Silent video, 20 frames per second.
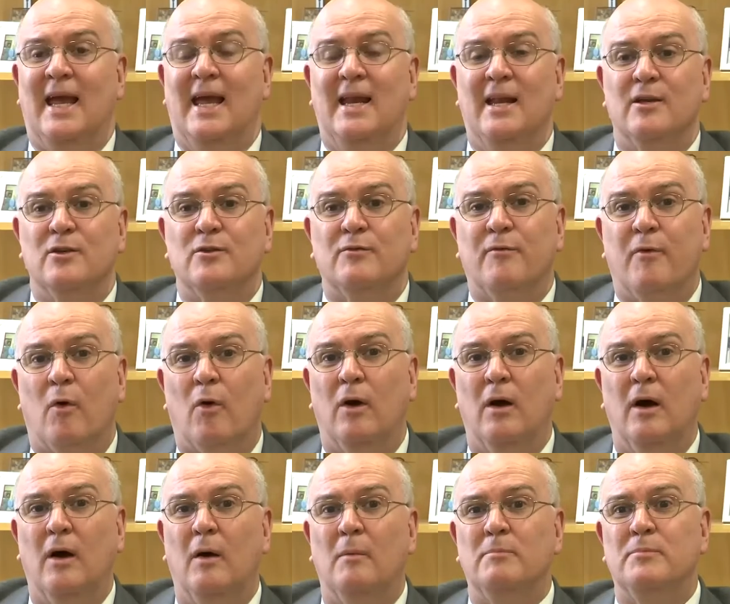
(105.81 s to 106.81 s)
It is for
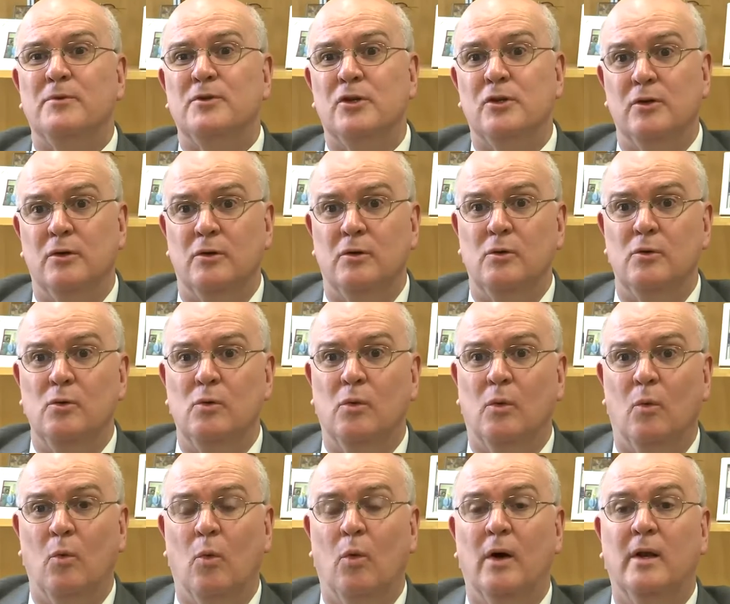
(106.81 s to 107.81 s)
up to
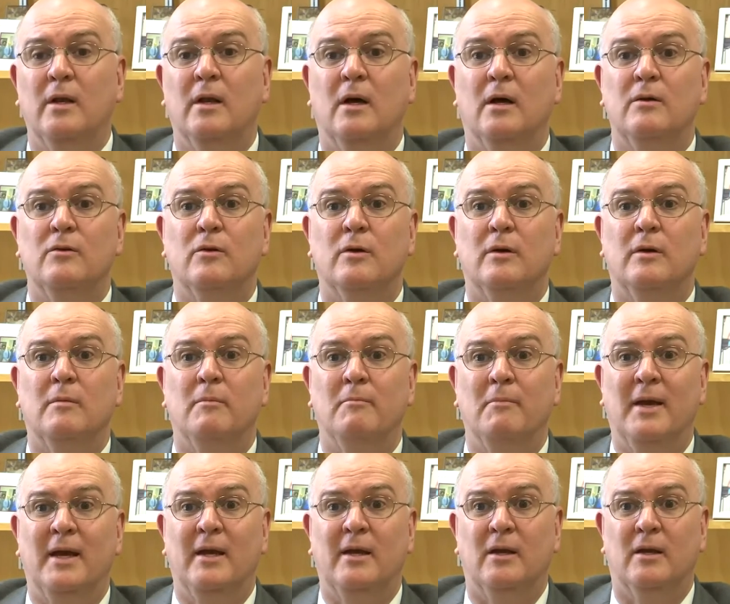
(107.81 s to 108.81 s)
$100
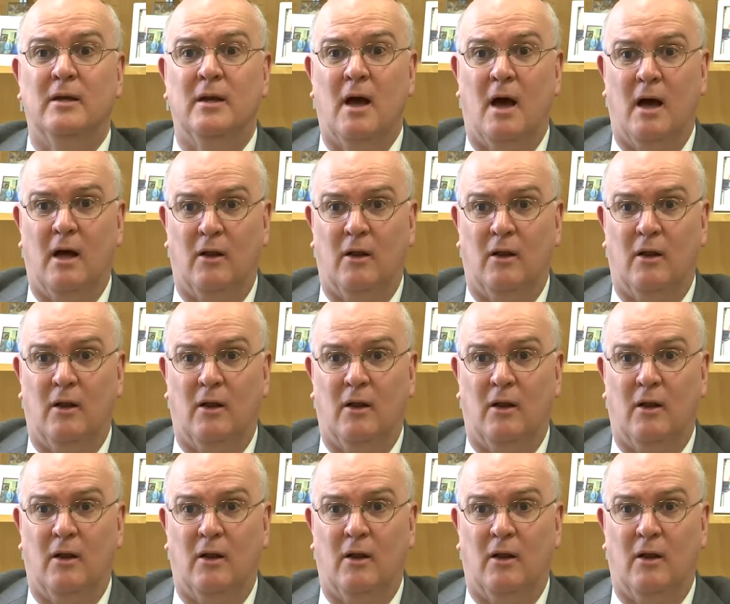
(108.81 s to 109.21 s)
million